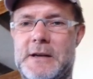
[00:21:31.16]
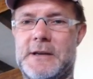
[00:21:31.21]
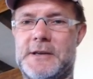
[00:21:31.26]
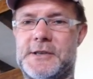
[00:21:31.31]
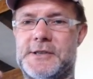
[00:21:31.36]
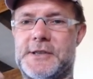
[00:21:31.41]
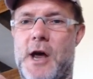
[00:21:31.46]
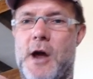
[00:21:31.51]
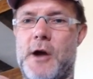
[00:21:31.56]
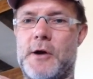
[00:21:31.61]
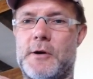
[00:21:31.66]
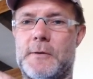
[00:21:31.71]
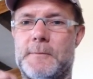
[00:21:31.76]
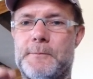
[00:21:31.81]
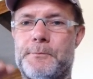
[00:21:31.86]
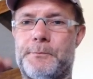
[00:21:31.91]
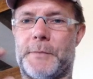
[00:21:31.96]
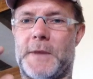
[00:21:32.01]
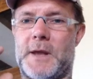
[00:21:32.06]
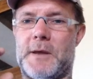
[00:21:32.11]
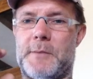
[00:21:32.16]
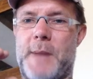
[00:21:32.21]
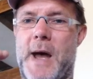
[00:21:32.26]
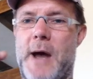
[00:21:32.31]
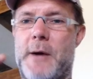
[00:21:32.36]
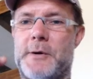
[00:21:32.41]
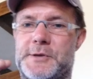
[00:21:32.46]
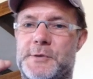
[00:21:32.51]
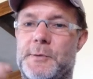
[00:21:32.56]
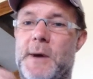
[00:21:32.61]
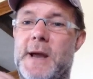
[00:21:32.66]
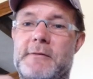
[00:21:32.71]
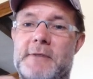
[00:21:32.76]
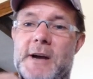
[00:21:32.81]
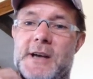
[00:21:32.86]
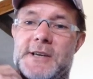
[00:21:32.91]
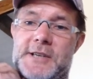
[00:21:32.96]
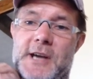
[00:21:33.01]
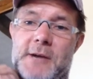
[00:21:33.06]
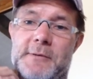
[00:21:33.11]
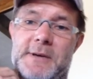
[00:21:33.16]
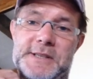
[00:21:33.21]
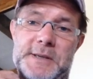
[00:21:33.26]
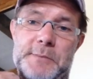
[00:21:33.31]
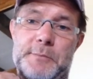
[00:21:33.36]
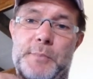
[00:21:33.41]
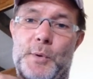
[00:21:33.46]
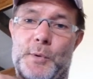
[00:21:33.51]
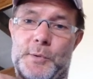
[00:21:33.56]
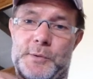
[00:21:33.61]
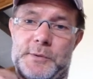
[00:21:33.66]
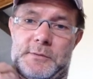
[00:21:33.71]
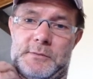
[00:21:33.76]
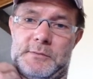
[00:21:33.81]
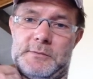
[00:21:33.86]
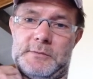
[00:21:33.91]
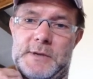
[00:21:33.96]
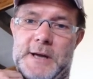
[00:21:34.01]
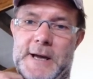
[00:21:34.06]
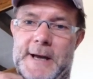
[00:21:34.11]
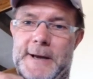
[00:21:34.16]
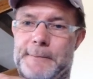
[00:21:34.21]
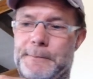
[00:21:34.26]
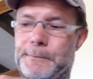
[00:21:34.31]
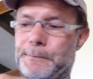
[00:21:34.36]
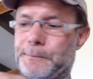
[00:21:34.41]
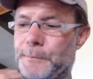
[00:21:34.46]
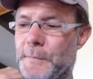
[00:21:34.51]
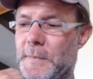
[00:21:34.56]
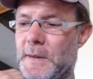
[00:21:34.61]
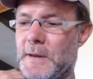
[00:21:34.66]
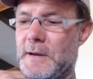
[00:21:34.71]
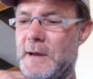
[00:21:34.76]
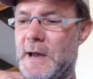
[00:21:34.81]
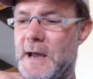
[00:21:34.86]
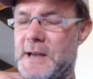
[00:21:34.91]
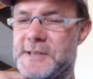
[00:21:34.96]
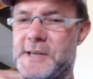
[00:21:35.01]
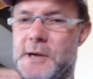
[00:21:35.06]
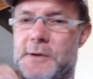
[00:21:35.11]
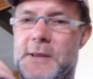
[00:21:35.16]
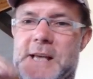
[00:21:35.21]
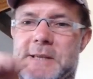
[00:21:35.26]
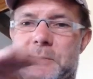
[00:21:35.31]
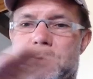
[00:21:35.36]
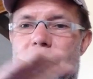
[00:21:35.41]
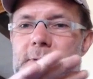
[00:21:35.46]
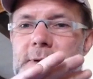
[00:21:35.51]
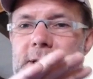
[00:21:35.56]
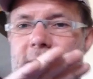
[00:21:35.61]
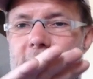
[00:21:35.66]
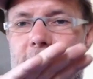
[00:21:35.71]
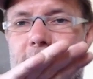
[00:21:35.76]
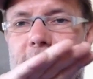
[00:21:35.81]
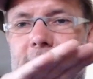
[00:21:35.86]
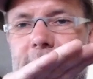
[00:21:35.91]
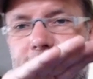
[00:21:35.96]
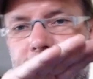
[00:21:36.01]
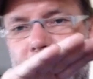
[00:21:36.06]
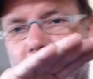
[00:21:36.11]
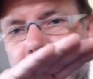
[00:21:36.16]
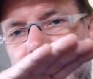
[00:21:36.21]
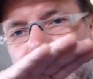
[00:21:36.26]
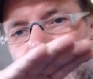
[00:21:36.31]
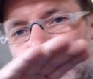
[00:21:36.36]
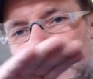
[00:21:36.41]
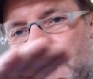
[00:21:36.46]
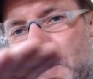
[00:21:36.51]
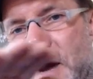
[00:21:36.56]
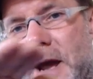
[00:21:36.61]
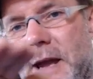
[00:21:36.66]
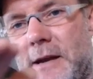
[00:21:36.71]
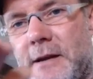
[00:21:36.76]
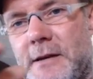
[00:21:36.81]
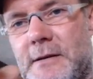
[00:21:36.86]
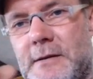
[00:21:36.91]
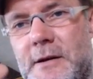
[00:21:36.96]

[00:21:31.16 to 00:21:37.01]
So power to weight ratio is important. And so that's what, we're trying to lose weight.